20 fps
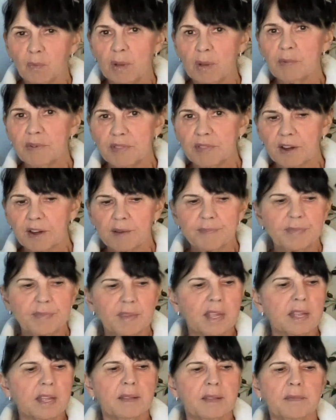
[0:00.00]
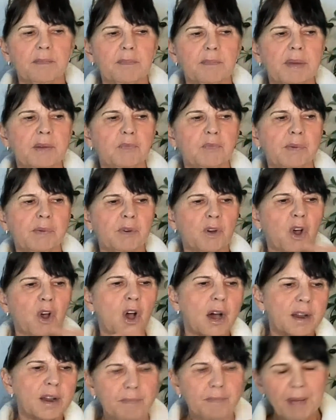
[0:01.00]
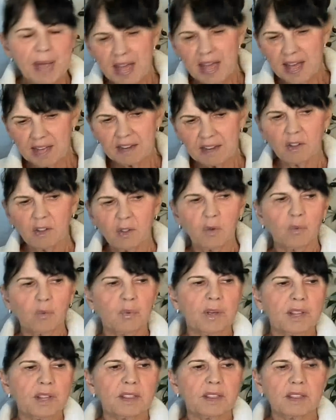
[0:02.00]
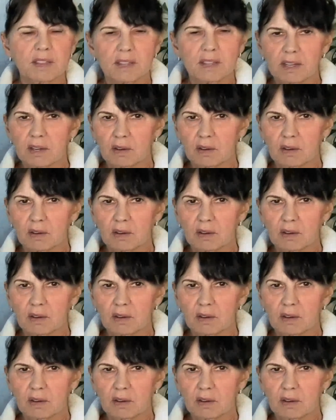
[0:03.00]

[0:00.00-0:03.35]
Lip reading: we were there, but we were on a panel with